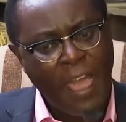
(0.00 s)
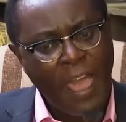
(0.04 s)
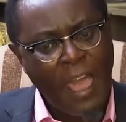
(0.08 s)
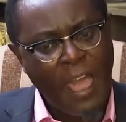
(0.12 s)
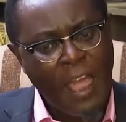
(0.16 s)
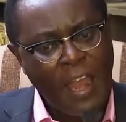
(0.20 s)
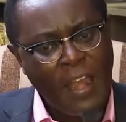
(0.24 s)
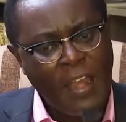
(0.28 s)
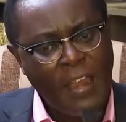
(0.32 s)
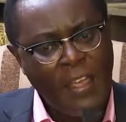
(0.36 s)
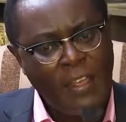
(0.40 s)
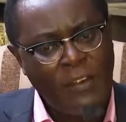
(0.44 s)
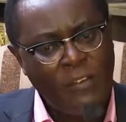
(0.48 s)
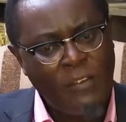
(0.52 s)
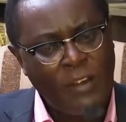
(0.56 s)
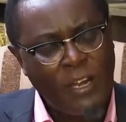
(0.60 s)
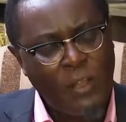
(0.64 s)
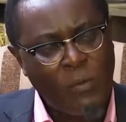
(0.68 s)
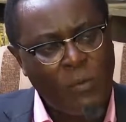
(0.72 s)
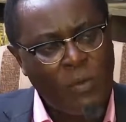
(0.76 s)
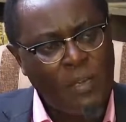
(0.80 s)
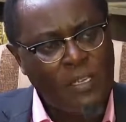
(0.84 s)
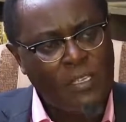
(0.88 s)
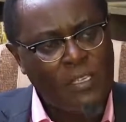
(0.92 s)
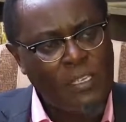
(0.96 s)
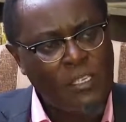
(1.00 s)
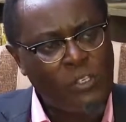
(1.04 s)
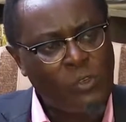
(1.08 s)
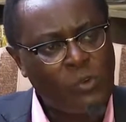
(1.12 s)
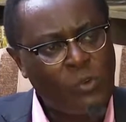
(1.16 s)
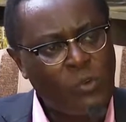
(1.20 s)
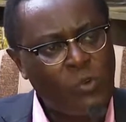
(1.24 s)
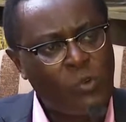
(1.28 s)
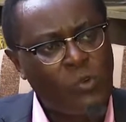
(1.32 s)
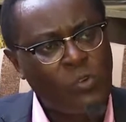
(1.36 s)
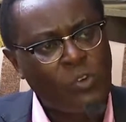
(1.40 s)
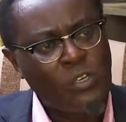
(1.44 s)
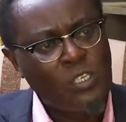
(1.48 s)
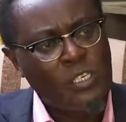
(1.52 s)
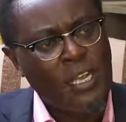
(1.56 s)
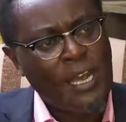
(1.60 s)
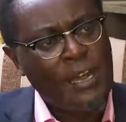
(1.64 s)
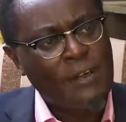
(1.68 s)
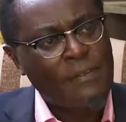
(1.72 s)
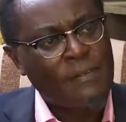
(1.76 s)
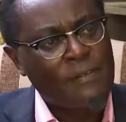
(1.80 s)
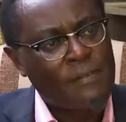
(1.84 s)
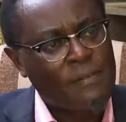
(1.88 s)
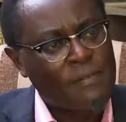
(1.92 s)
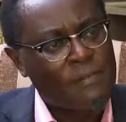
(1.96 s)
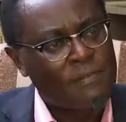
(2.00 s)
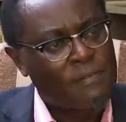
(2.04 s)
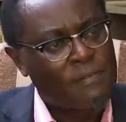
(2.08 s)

And he really wanted to cool down